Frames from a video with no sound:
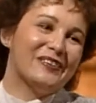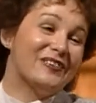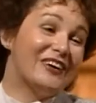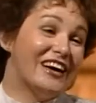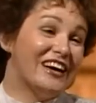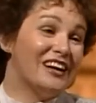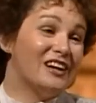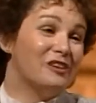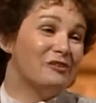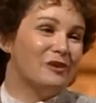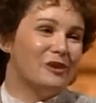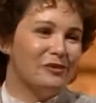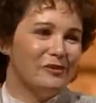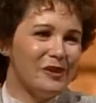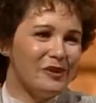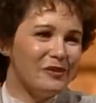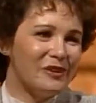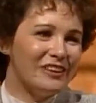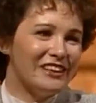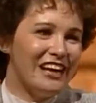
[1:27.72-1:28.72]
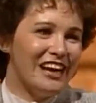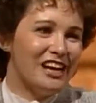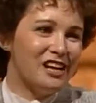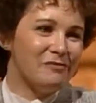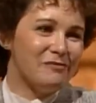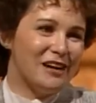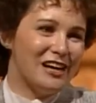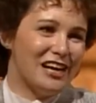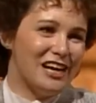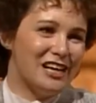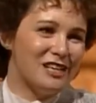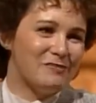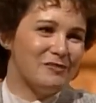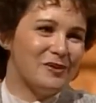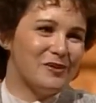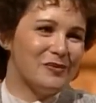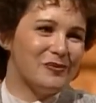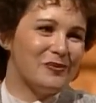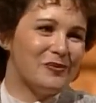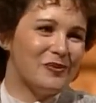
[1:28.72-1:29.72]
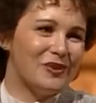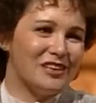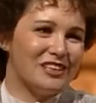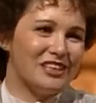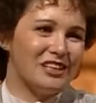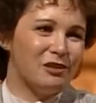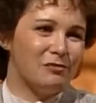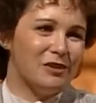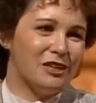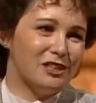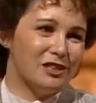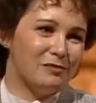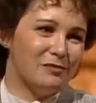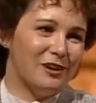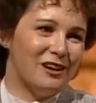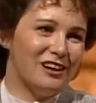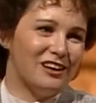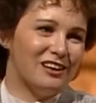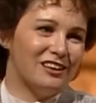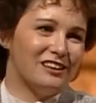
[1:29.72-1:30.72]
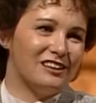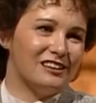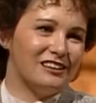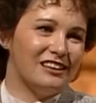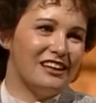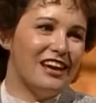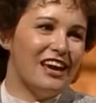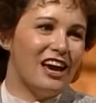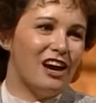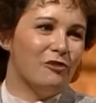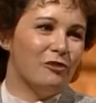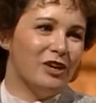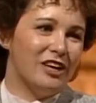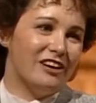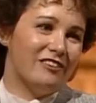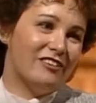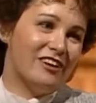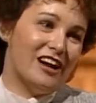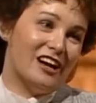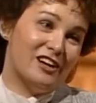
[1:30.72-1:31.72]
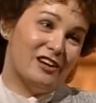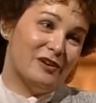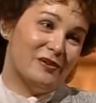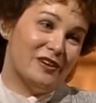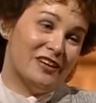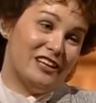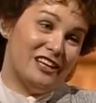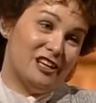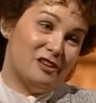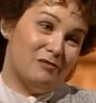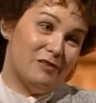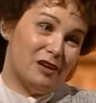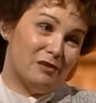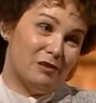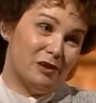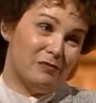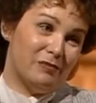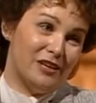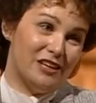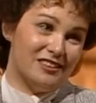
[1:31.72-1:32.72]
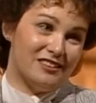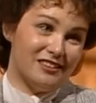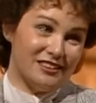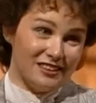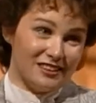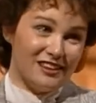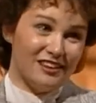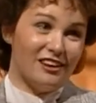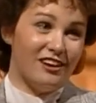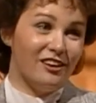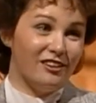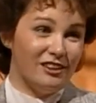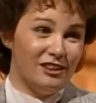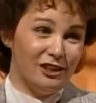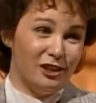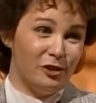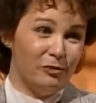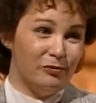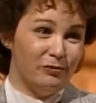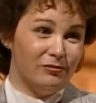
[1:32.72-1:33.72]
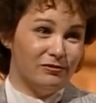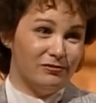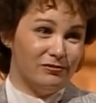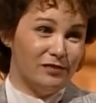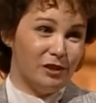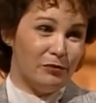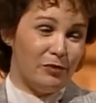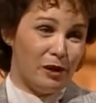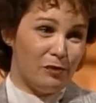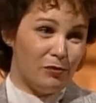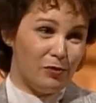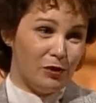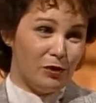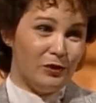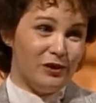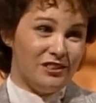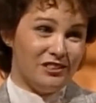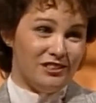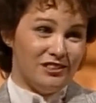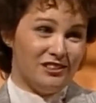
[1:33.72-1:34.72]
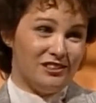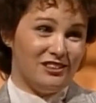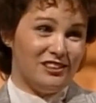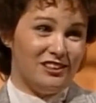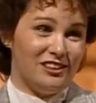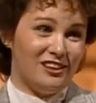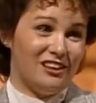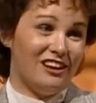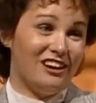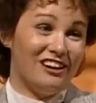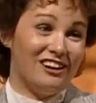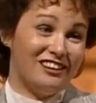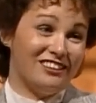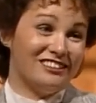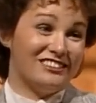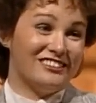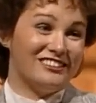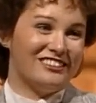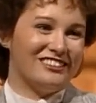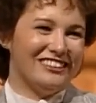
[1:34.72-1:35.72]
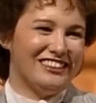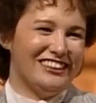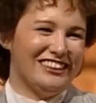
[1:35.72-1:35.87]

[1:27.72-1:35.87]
Well, when we were dating, my husband worked at a pizza parlor, and whenever I'd go in, he'd make me a pizza and cut all the little the pepperonis into little hearts.